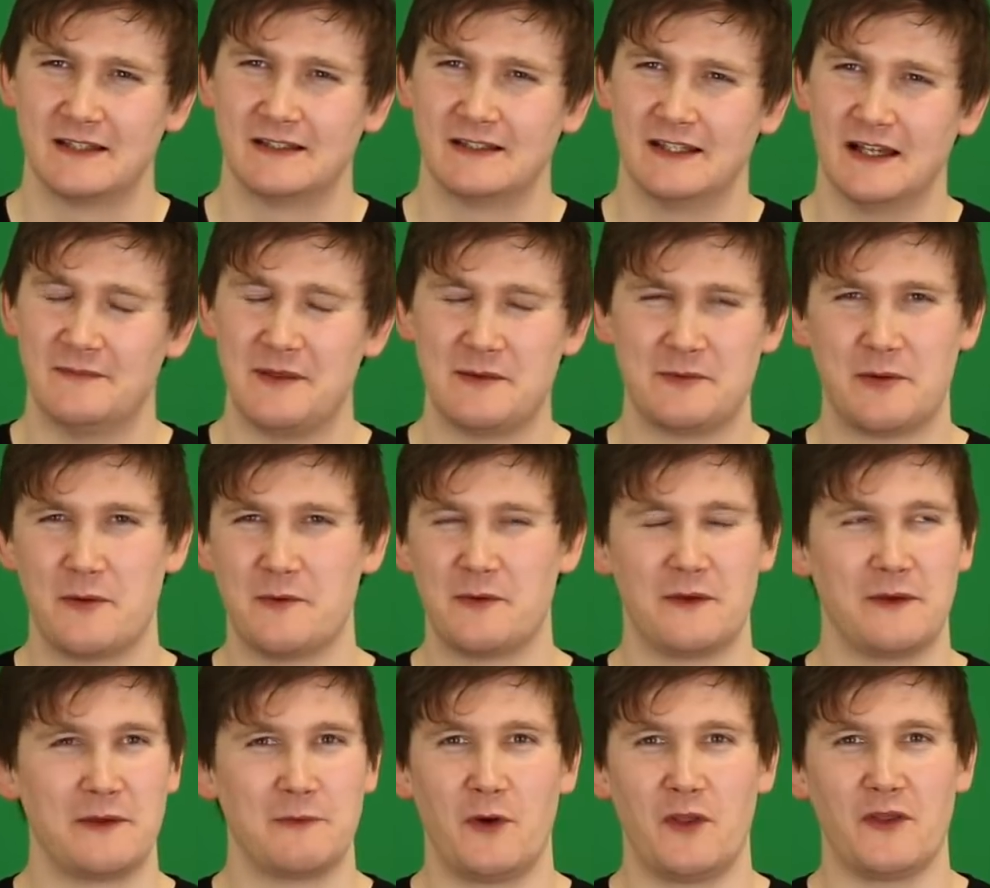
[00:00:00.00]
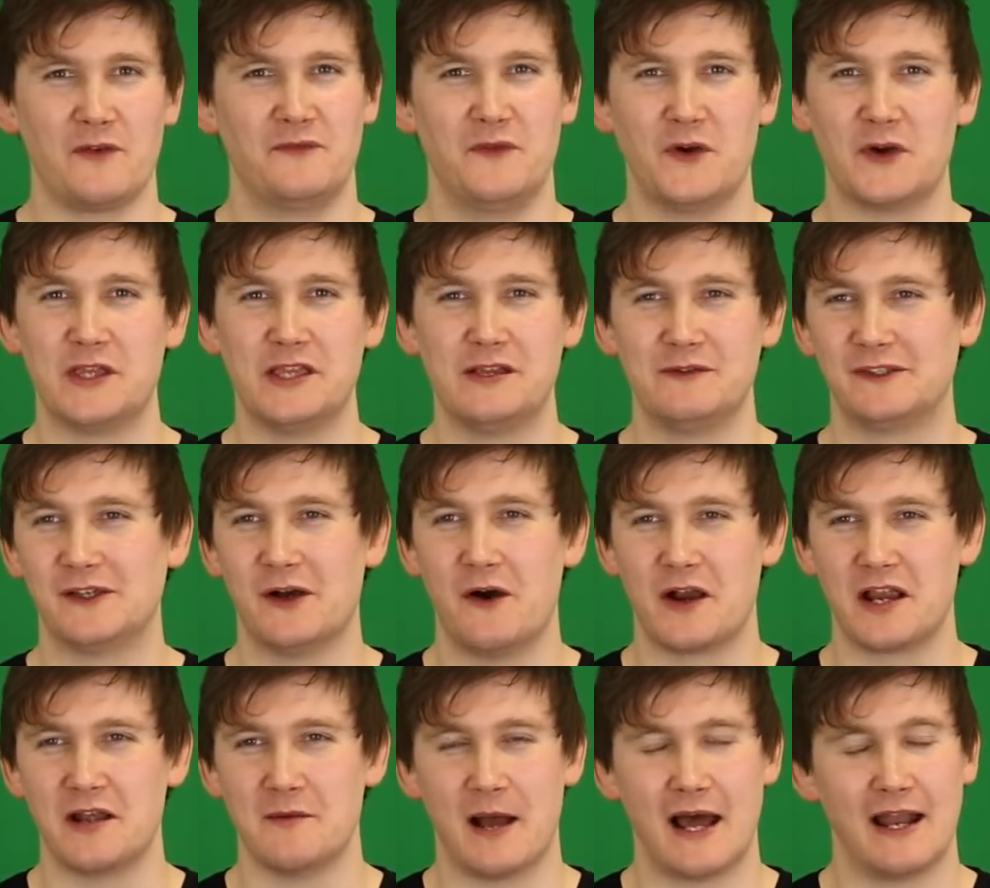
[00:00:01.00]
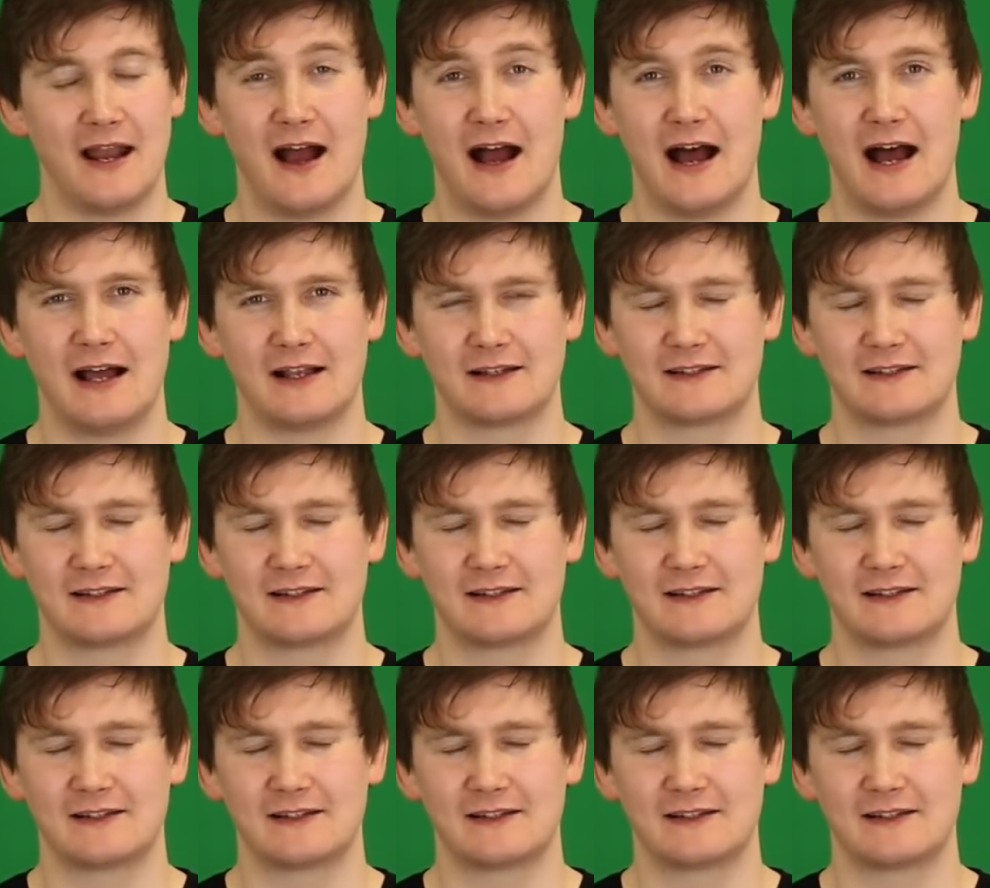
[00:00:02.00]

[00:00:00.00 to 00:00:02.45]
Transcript: And people probably wondering, what the fuck are you talking about?